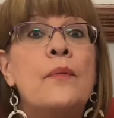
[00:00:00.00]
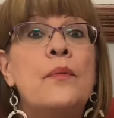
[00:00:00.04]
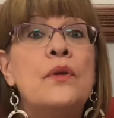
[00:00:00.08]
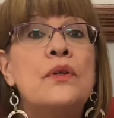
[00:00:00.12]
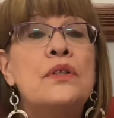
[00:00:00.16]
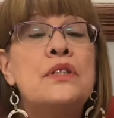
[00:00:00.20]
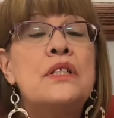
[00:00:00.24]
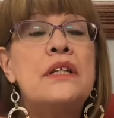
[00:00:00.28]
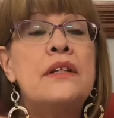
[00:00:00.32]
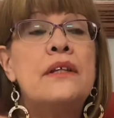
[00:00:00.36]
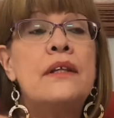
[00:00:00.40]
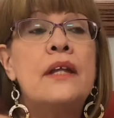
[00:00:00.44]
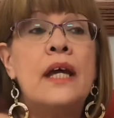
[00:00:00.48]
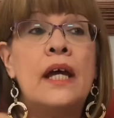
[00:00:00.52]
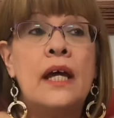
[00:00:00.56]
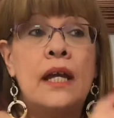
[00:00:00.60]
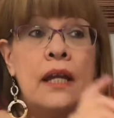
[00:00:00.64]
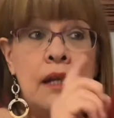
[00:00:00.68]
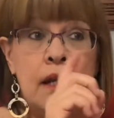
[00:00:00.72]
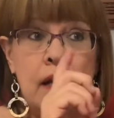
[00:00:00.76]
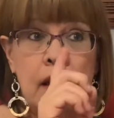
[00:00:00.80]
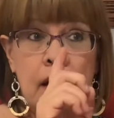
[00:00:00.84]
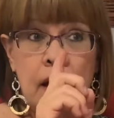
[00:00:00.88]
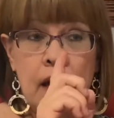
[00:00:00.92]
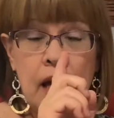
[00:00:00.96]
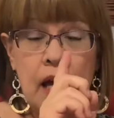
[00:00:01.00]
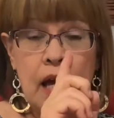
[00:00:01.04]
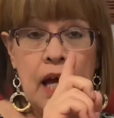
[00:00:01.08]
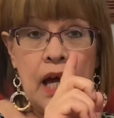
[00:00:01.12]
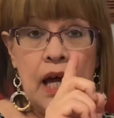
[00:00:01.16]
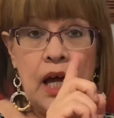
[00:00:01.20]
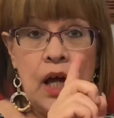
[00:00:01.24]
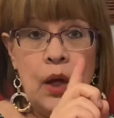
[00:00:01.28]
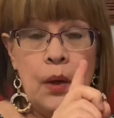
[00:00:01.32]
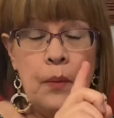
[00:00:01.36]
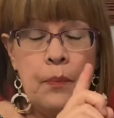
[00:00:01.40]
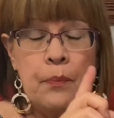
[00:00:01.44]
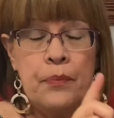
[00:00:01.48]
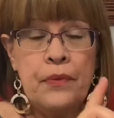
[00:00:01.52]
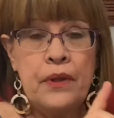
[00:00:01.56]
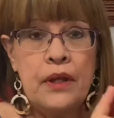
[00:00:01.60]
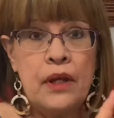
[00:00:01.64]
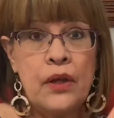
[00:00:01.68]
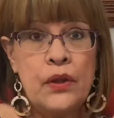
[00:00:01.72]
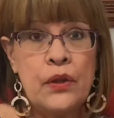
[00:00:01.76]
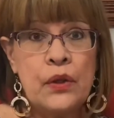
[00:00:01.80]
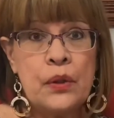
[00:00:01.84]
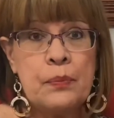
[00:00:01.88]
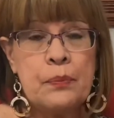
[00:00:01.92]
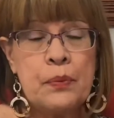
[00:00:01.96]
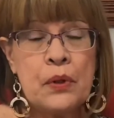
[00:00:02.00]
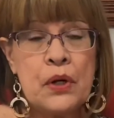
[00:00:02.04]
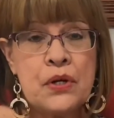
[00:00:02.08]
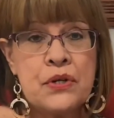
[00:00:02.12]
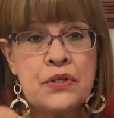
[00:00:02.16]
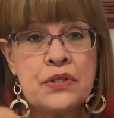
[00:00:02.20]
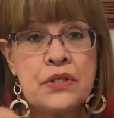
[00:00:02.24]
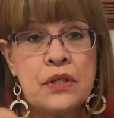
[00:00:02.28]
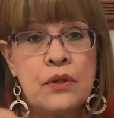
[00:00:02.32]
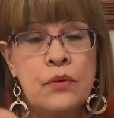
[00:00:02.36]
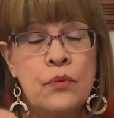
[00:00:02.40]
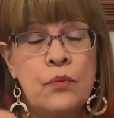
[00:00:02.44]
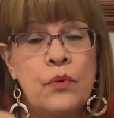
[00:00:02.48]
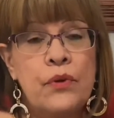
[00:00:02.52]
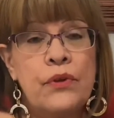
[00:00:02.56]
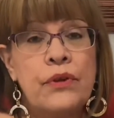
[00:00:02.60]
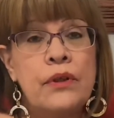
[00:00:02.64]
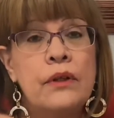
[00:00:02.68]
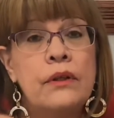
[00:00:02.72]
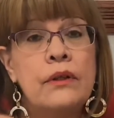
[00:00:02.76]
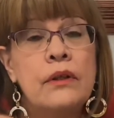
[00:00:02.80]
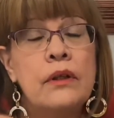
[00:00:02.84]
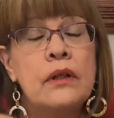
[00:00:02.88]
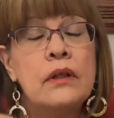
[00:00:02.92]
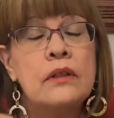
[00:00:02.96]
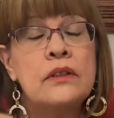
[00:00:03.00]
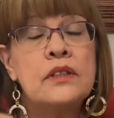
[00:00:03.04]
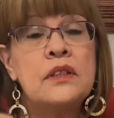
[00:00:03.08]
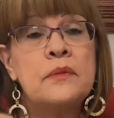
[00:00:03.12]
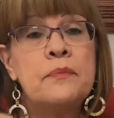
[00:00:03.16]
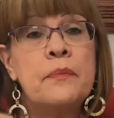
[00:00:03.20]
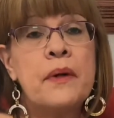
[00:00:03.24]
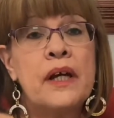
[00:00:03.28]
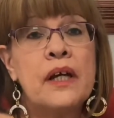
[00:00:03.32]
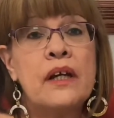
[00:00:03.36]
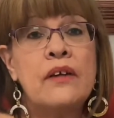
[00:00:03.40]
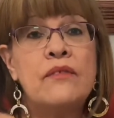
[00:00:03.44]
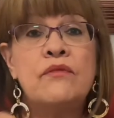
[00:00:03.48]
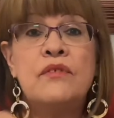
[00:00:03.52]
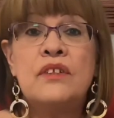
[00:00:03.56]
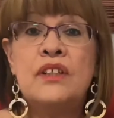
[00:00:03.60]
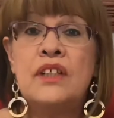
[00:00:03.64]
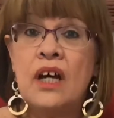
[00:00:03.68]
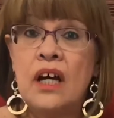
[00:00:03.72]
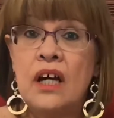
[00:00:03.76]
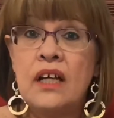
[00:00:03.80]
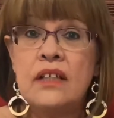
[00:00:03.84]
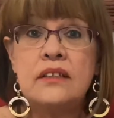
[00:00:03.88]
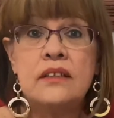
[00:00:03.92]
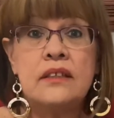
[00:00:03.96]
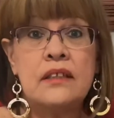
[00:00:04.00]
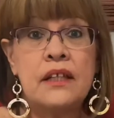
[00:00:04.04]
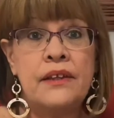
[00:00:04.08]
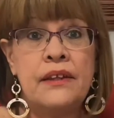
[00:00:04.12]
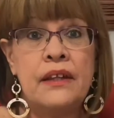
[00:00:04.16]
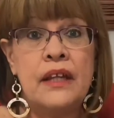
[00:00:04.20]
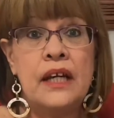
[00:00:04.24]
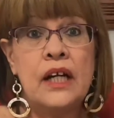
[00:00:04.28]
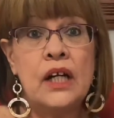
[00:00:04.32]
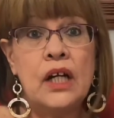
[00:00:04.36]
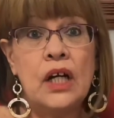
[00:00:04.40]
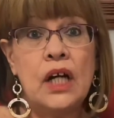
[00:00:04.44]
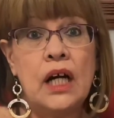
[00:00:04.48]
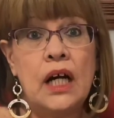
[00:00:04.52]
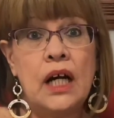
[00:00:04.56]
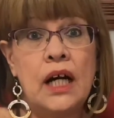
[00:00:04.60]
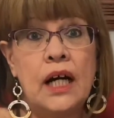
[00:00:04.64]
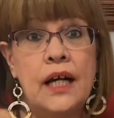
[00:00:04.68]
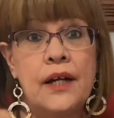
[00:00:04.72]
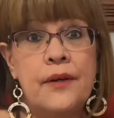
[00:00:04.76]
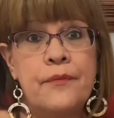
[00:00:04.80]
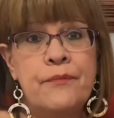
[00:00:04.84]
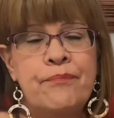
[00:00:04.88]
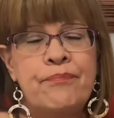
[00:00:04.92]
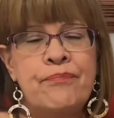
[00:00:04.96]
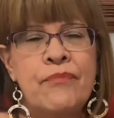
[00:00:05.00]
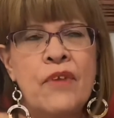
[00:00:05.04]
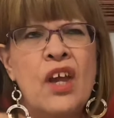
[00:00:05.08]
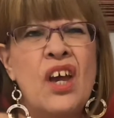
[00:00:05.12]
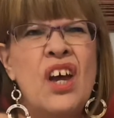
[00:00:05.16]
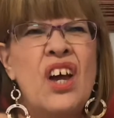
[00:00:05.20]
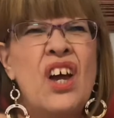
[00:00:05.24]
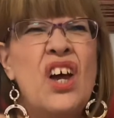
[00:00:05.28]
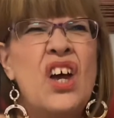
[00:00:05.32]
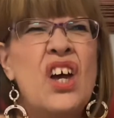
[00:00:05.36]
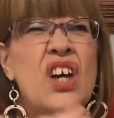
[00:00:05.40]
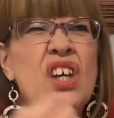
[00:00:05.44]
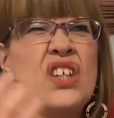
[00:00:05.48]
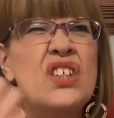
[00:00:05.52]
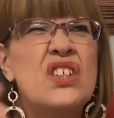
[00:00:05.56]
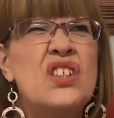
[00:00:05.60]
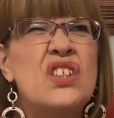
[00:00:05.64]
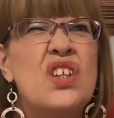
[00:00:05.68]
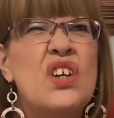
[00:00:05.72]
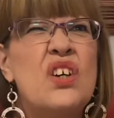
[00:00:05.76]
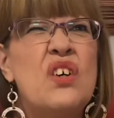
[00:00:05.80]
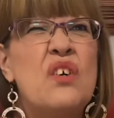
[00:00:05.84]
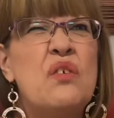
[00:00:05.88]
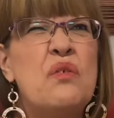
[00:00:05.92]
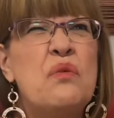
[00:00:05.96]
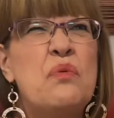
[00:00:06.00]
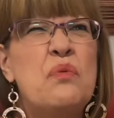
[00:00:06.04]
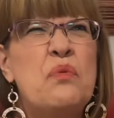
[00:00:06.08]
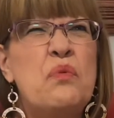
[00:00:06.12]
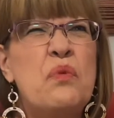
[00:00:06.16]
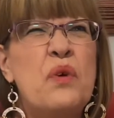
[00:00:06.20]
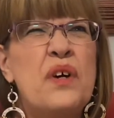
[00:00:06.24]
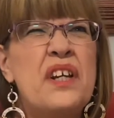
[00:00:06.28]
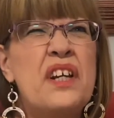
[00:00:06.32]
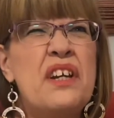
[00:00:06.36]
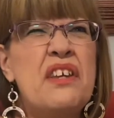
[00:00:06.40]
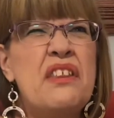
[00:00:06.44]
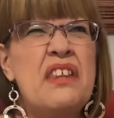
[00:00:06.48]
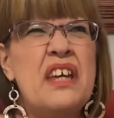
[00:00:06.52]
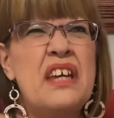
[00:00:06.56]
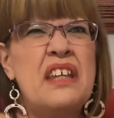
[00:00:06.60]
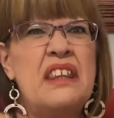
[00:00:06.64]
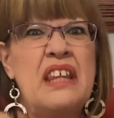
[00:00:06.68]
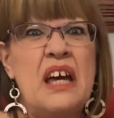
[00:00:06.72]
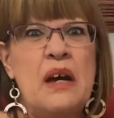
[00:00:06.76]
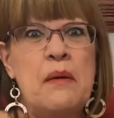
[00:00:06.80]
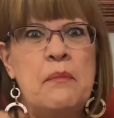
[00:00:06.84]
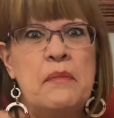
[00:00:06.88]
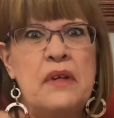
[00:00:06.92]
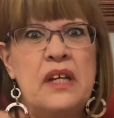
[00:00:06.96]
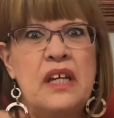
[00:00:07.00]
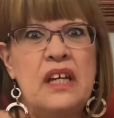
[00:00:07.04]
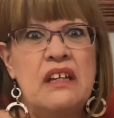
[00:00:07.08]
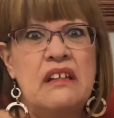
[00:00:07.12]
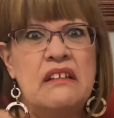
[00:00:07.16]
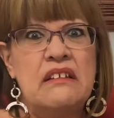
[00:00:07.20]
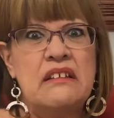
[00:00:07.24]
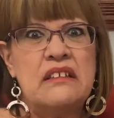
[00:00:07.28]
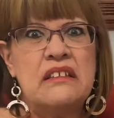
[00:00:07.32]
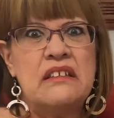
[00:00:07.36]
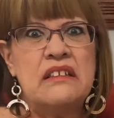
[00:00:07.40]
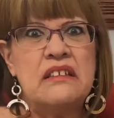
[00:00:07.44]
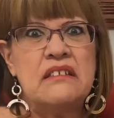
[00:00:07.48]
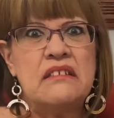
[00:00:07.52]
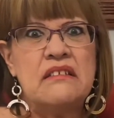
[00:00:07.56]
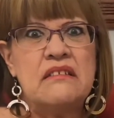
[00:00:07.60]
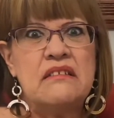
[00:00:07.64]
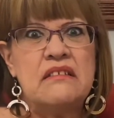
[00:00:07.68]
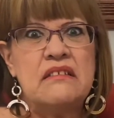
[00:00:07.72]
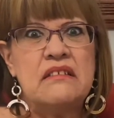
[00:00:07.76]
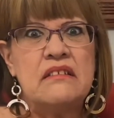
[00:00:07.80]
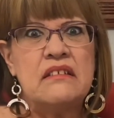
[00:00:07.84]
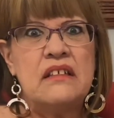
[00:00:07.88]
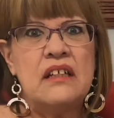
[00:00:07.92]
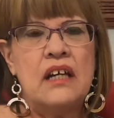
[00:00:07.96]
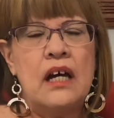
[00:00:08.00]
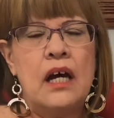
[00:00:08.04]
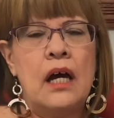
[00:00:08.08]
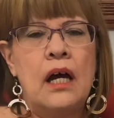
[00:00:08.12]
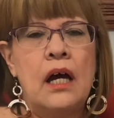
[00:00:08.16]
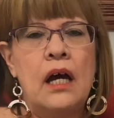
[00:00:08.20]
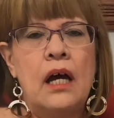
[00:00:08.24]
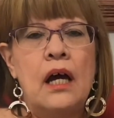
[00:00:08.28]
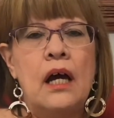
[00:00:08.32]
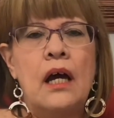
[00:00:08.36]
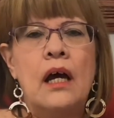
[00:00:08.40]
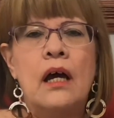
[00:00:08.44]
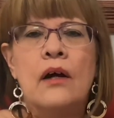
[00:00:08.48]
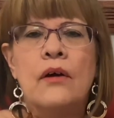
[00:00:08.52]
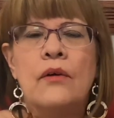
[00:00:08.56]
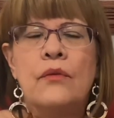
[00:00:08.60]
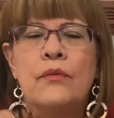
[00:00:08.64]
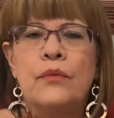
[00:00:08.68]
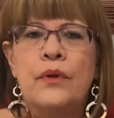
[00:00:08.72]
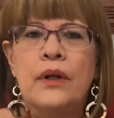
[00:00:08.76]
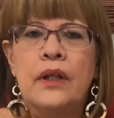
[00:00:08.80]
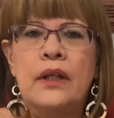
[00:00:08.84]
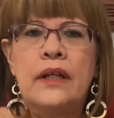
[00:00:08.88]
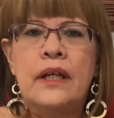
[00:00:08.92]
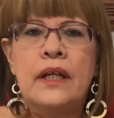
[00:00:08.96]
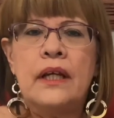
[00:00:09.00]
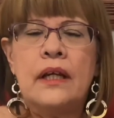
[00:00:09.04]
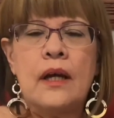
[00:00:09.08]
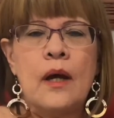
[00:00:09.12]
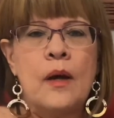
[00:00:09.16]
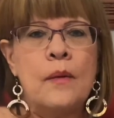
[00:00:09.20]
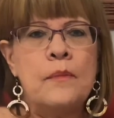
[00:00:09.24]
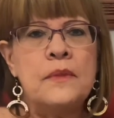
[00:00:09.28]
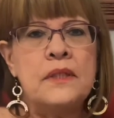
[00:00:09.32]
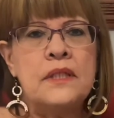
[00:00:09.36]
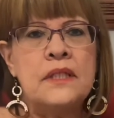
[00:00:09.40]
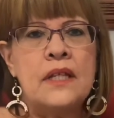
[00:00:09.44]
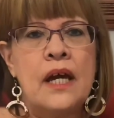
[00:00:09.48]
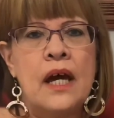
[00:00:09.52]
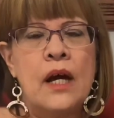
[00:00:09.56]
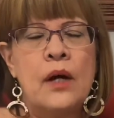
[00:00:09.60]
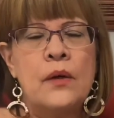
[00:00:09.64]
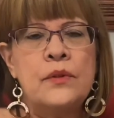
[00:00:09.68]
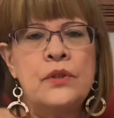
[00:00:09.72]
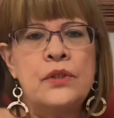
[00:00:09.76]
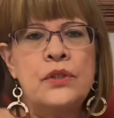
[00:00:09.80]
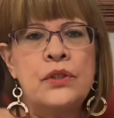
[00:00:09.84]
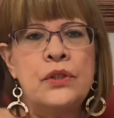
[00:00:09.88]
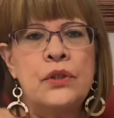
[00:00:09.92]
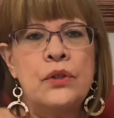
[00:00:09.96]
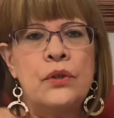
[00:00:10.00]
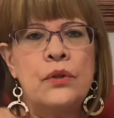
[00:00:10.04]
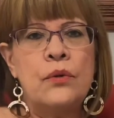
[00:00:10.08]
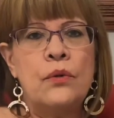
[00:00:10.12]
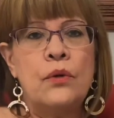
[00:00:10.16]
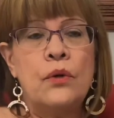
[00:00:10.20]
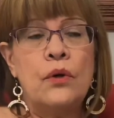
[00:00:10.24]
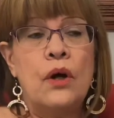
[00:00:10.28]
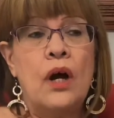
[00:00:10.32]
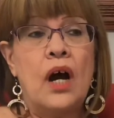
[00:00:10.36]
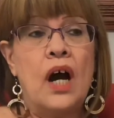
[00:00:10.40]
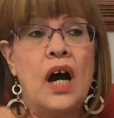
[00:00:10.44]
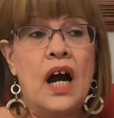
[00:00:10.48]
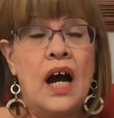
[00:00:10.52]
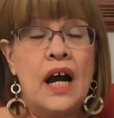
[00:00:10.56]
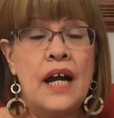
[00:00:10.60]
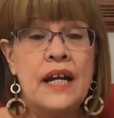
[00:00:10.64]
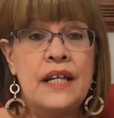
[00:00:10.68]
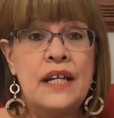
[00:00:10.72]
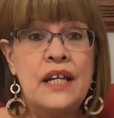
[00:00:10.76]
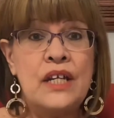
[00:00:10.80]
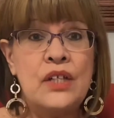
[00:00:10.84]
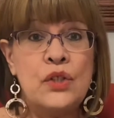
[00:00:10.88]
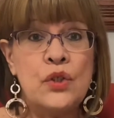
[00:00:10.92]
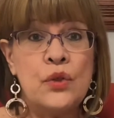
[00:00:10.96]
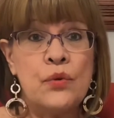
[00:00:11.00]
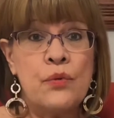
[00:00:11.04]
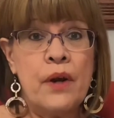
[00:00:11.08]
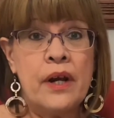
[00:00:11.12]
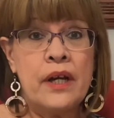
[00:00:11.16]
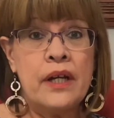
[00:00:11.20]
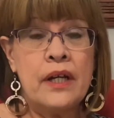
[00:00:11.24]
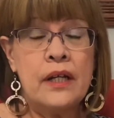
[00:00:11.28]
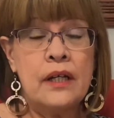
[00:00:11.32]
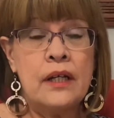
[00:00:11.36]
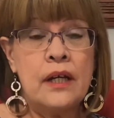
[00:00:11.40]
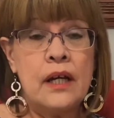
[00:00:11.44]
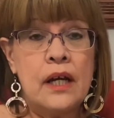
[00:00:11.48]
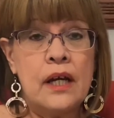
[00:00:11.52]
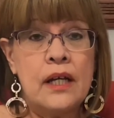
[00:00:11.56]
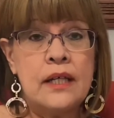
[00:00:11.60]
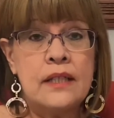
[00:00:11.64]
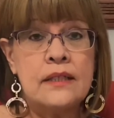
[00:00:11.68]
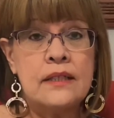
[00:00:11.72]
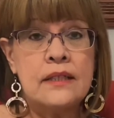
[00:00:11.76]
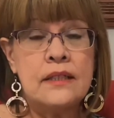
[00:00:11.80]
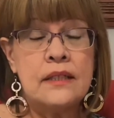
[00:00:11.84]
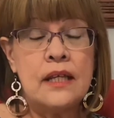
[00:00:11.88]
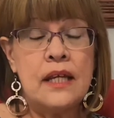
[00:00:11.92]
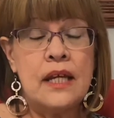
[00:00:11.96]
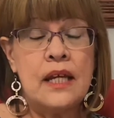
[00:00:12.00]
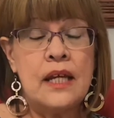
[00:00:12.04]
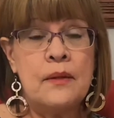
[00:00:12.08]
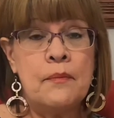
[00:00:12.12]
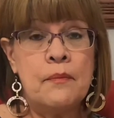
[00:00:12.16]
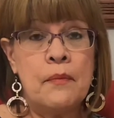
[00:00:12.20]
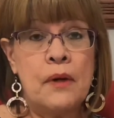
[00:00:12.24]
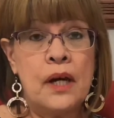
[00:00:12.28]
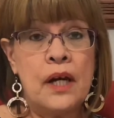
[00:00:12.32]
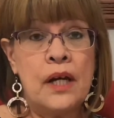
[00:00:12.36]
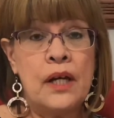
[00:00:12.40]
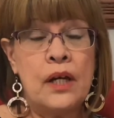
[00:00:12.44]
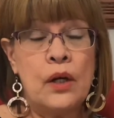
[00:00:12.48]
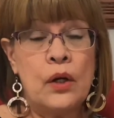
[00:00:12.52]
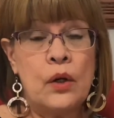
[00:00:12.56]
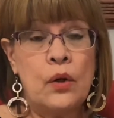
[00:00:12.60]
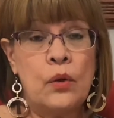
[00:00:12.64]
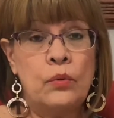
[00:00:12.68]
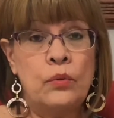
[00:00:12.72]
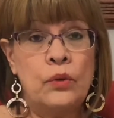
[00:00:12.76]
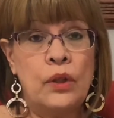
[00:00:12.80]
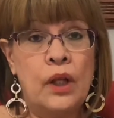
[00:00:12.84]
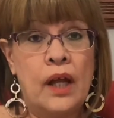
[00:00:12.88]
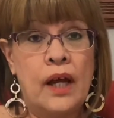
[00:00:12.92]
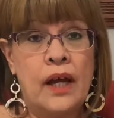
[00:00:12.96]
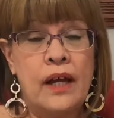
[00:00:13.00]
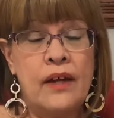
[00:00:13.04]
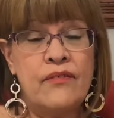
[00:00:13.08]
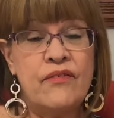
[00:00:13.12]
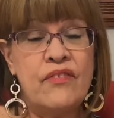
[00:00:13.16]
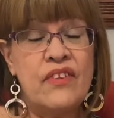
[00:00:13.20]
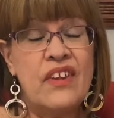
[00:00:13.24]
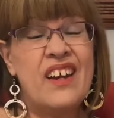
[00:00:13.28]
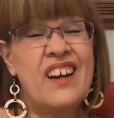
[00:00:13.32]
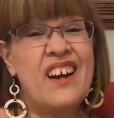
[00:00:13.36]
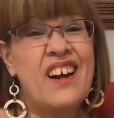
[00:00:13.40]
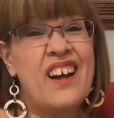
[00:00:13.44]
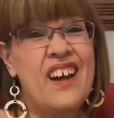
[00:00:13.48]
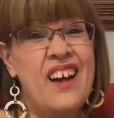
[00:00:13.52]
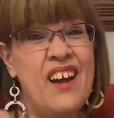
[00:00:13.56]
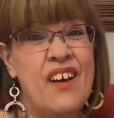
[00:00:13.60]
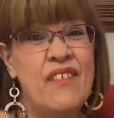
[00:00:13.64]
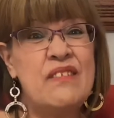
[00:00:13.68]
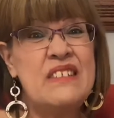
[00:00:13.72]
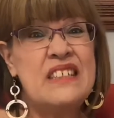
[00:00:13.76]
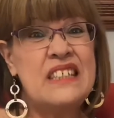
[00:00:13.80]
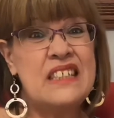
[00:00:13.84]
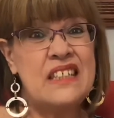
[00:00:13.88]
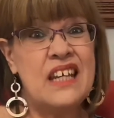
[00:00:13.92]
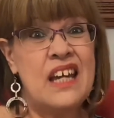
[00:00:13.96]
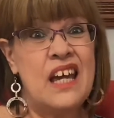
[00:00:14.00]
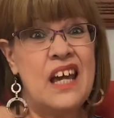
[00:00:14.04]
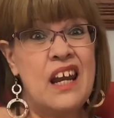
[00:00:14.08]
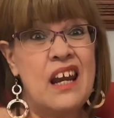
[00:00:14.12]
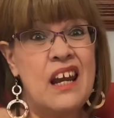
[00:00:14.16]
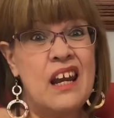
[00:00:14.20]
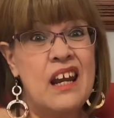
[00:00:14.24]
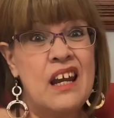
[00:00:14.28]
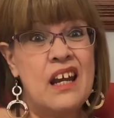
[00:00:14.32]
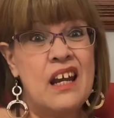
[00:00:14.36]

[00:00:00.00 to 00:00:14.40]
to then help the other person with a little speck of dust in their eye. So what do you think that means? Really, it comes down to, I need to recognize in my own life that I have sin.